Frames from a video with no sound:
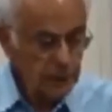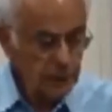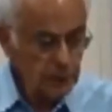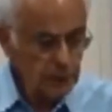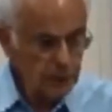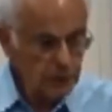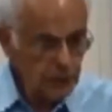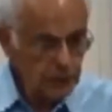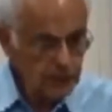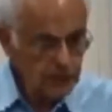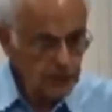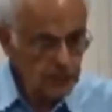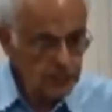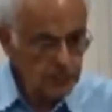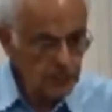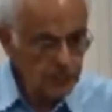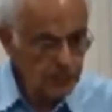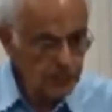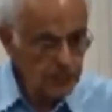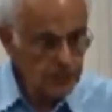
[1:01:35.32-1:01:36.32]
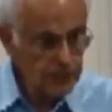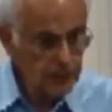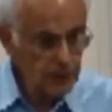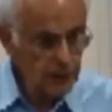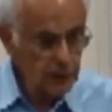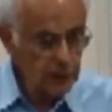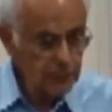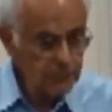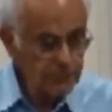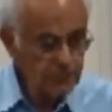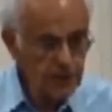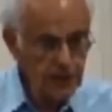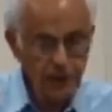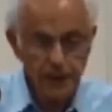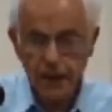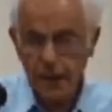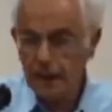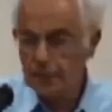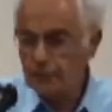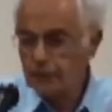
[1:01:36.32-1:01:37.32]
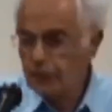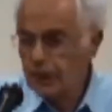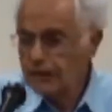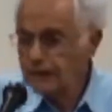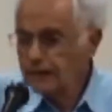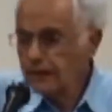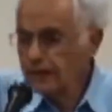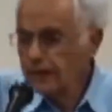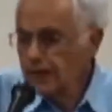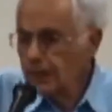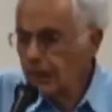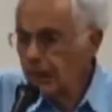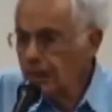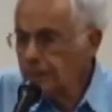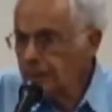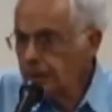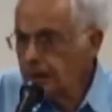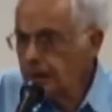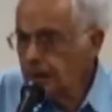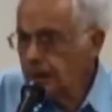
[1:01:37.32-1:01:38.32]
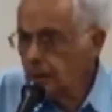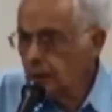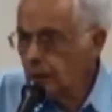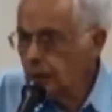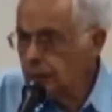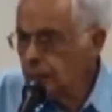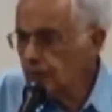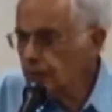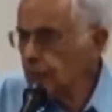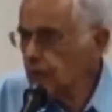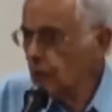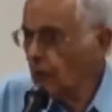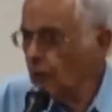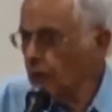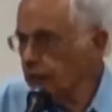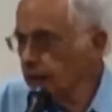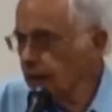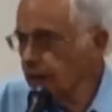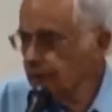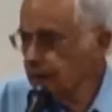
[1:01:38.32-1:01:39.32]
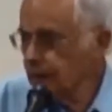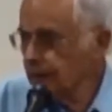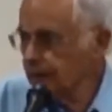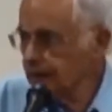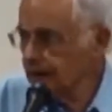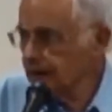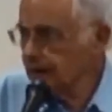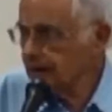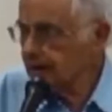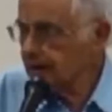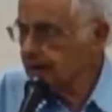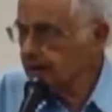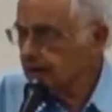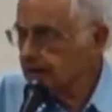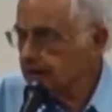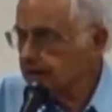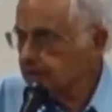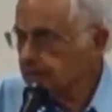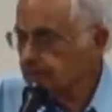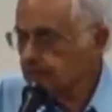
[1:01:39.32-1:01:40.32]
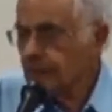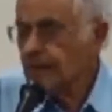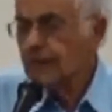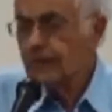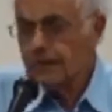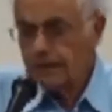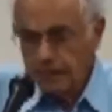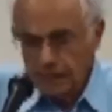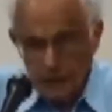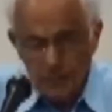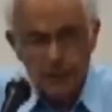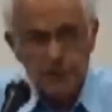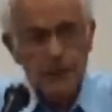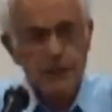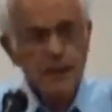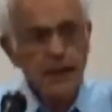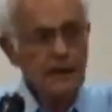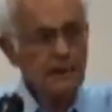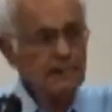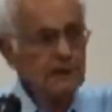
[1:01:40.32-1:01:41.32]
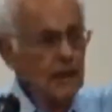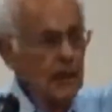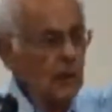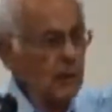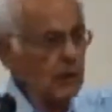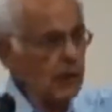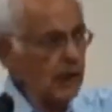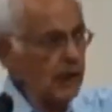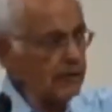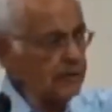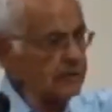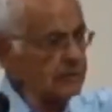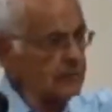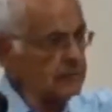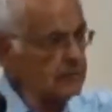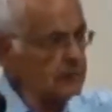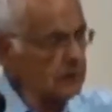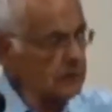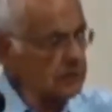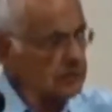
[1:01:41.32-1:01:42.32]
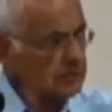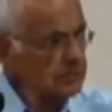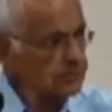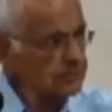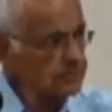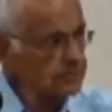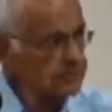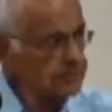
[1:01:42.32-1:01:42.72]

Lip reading: university professor, would say, I'm writing an article. What is holier than this? Later I will answer to you.